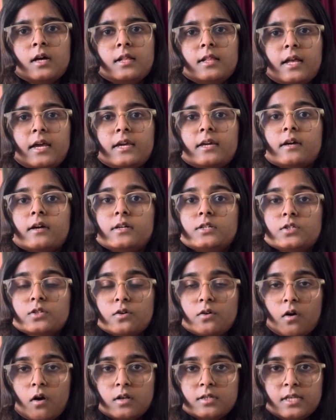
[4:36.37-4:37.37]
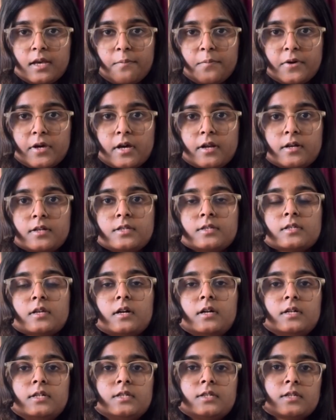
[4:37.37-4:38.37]
like its gross appearance,
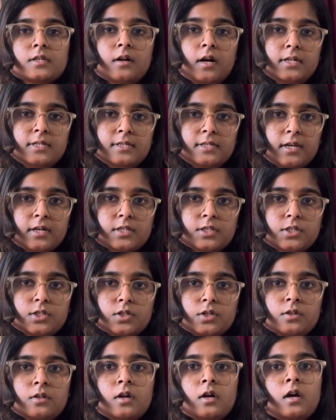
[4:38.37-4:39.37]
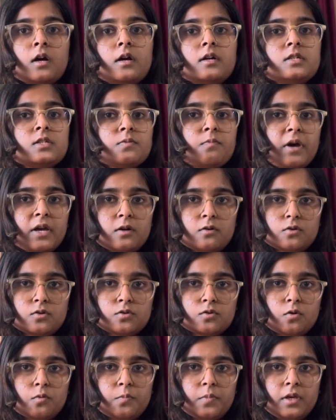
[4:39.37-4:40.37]
its cut section, its
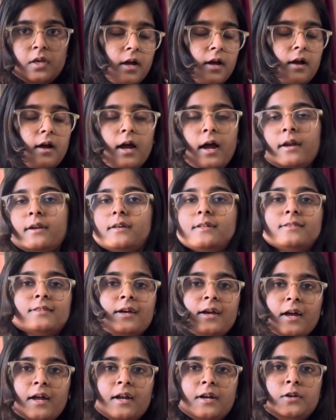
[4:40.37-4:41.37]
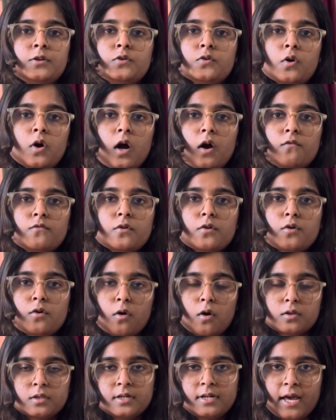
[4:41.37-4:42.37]
microscopy. And in the end, you have to
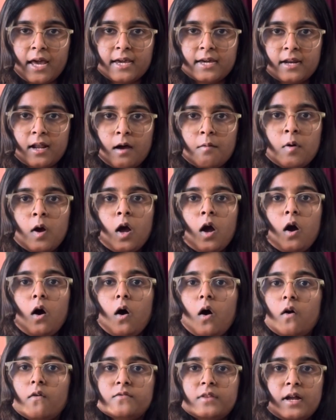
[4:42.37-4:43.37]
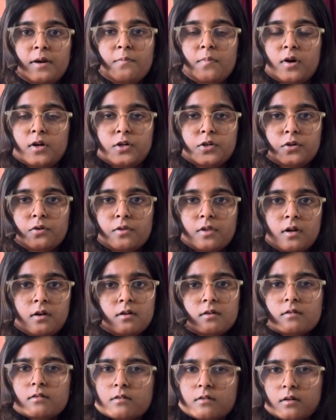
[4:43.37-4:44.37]
draw the diagram of that
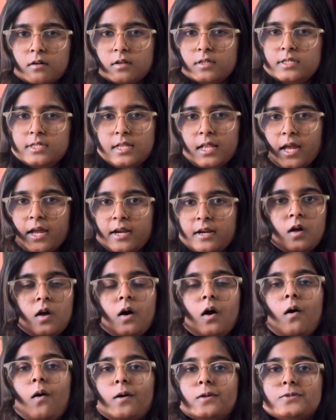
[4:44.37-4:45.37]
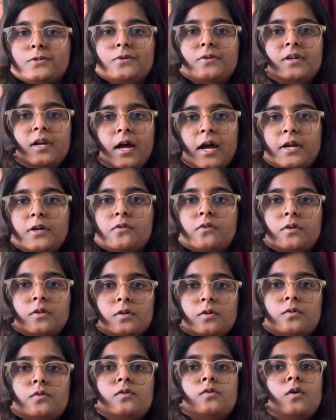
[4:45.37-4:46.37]
particular slide. Also try to
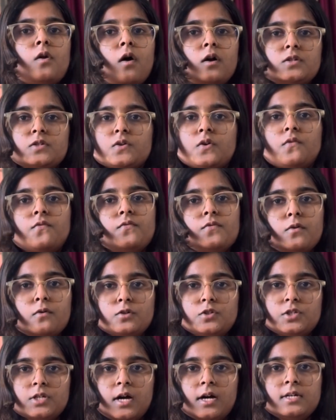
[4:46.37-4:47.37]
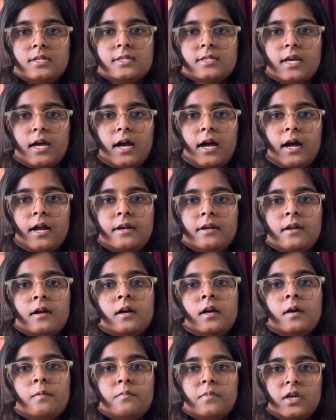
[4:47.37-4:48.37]
include lots of flowcharts and
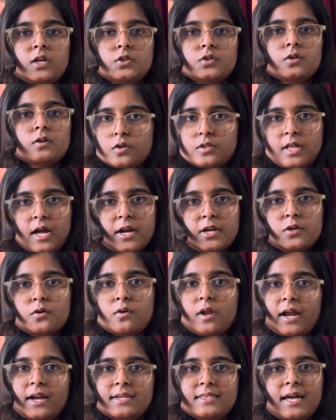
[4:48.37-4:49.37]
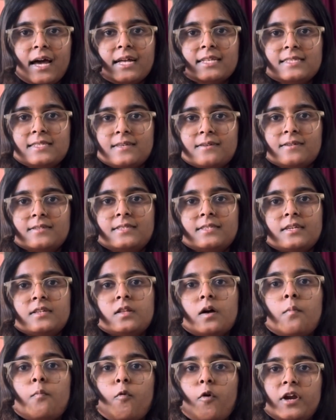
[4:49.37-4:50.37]
make sure that you write the answers in
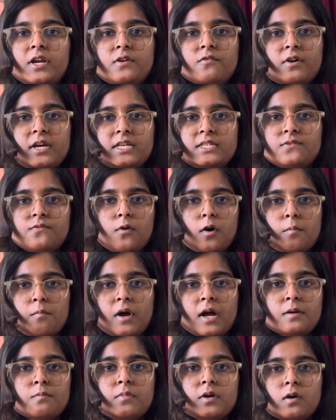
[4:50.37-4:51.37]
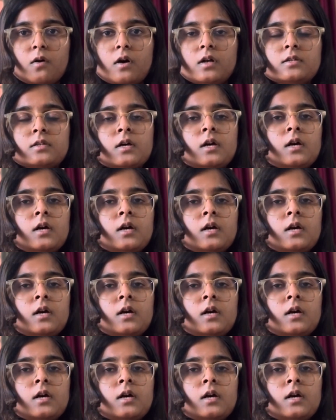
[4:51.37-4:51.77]
a point-wise format because